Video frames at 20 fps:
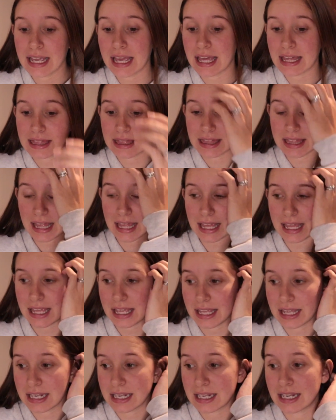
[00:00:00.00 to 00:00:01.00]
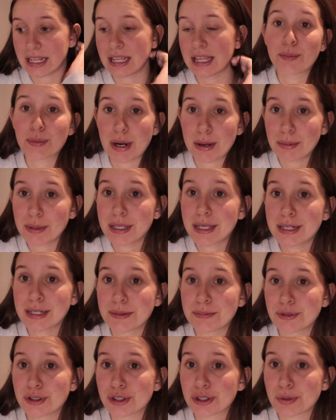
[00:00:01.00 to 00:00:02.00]
and then I'll probably end
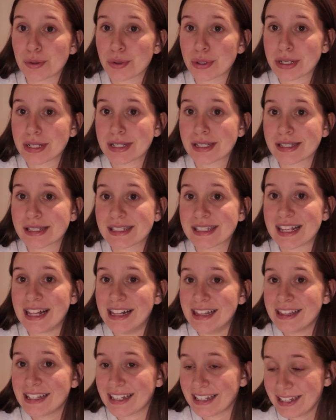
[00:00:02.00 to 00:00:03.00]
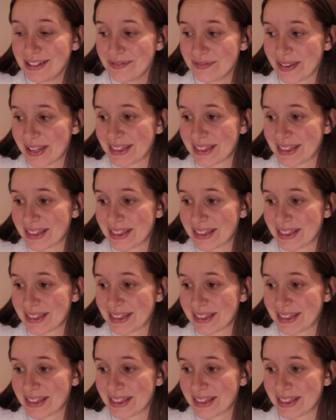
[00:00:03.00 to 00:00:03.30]
up just going to sleep.